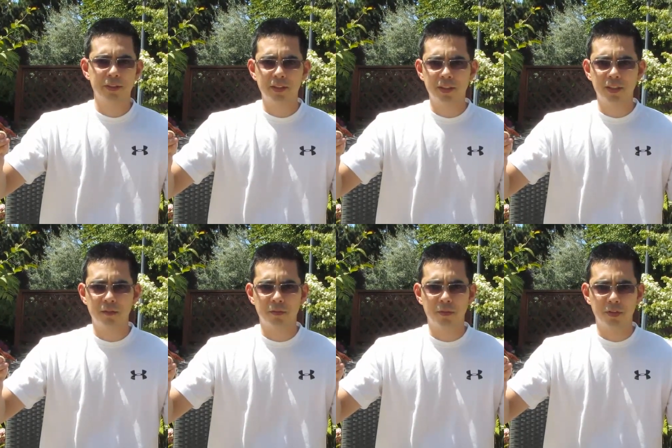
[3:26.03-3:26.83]
to see
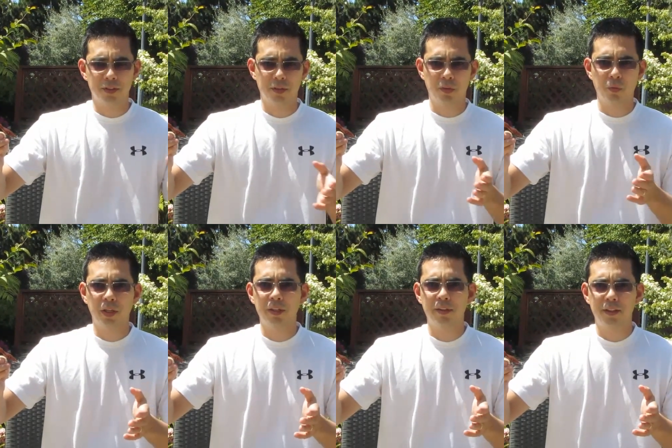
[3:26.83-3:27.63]
if there's either a
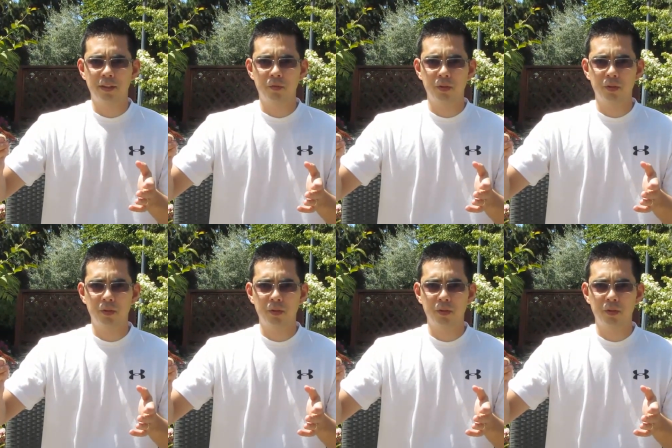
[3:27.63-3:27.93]
weight at the end of